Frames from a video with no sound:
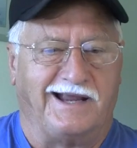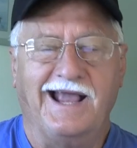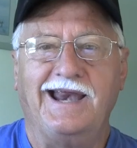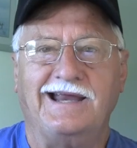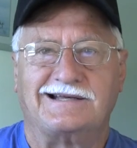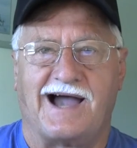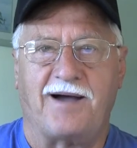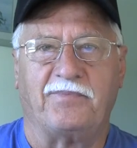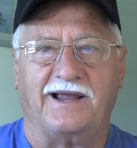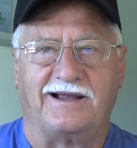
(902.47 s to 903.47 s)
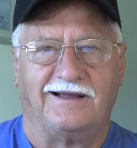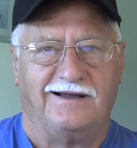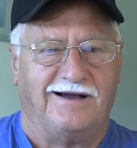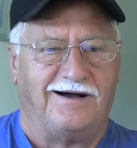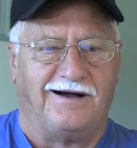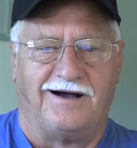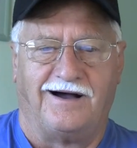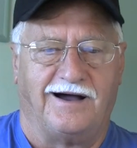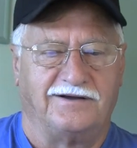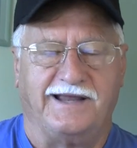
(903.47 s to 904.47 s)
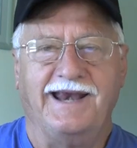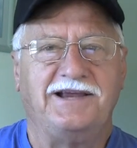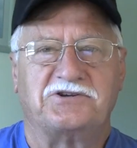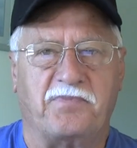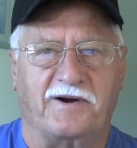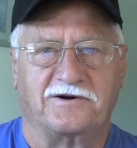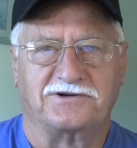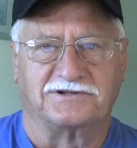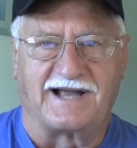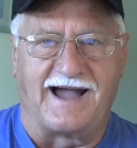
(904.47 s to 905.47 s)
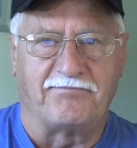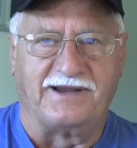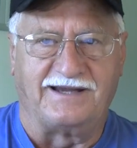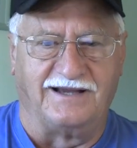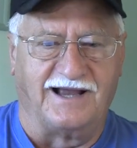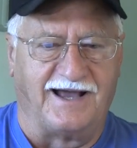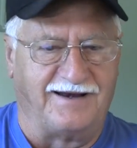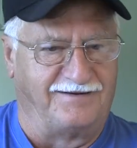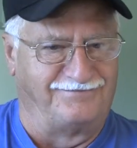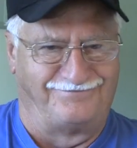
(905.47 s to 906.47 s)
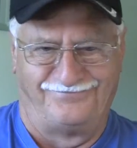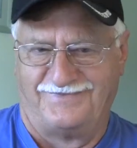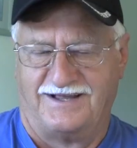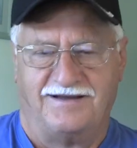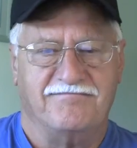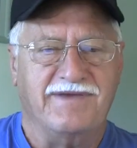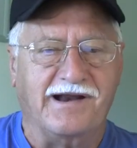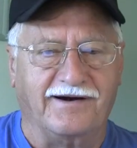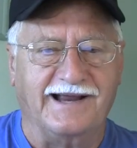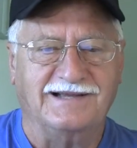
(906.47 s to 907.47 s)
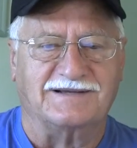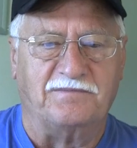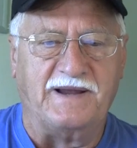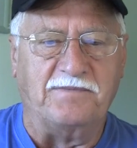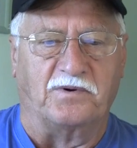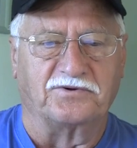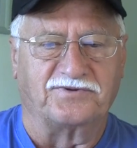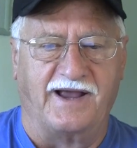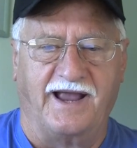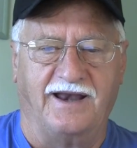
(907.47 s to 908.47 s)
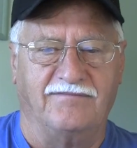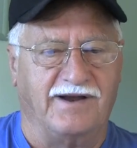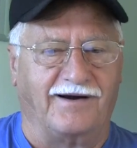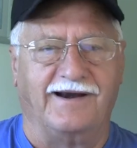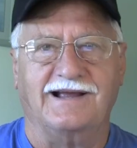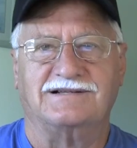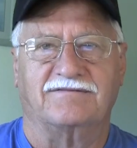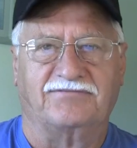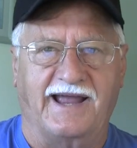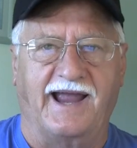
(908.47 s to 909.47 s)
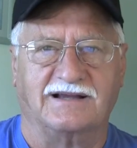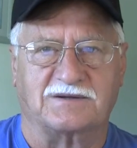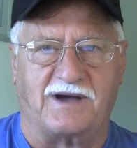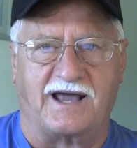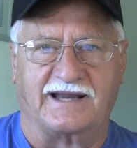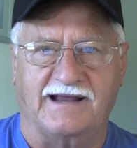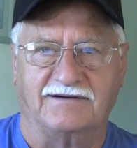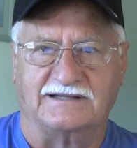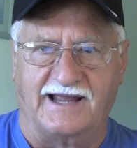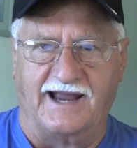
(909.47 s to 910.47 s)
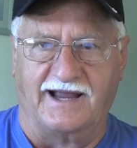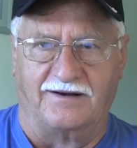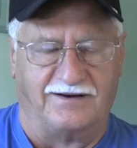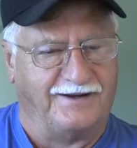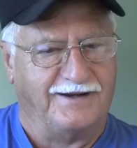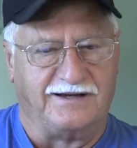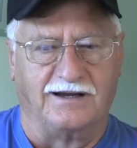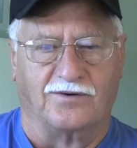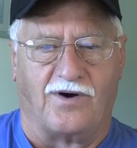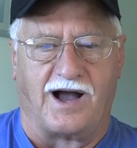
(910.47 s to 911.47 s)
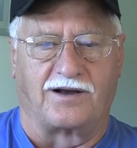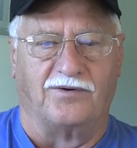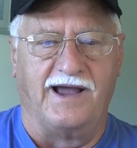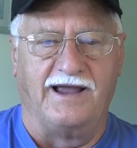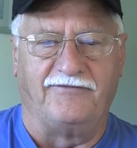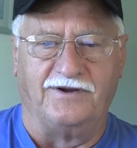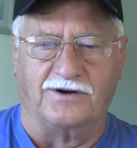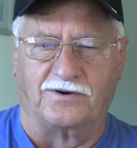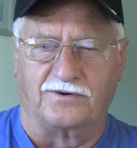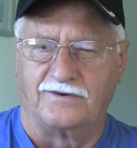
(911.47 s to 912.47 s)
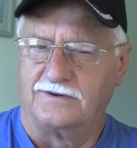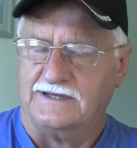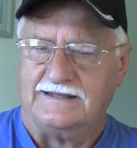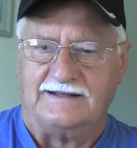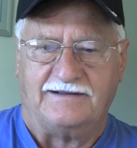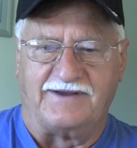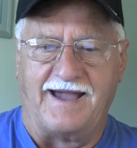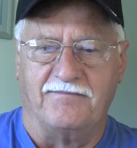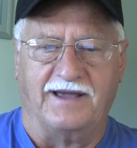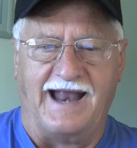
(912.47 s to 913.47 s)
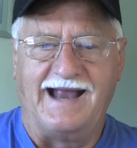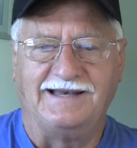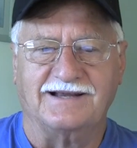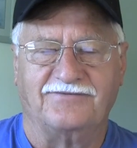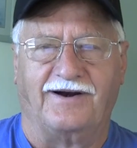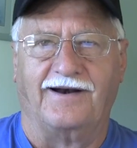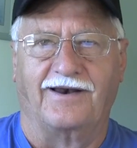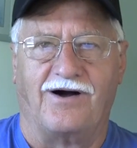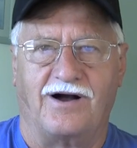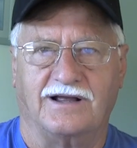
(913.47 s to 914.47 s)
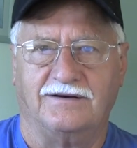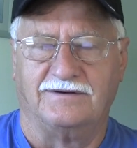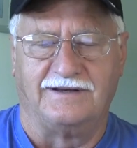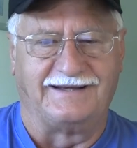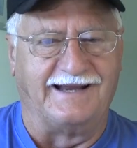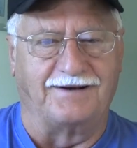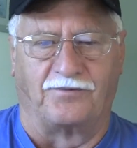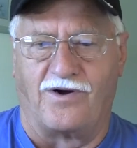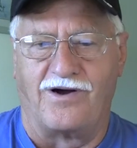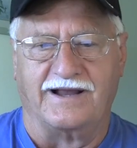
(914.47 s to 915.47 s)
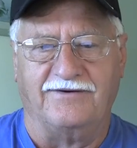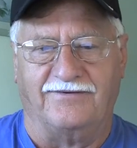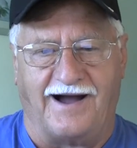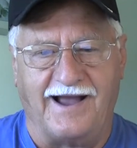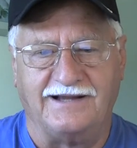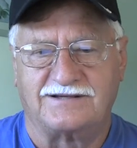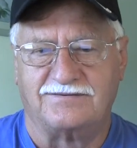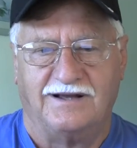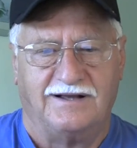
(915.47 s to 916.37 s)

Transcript: any topic, uh, any spiritual topic. You got myriads of people saying myriads of things about a given thing, and you can walk away if you don't, if you haven't been at this very long and get wrong advice.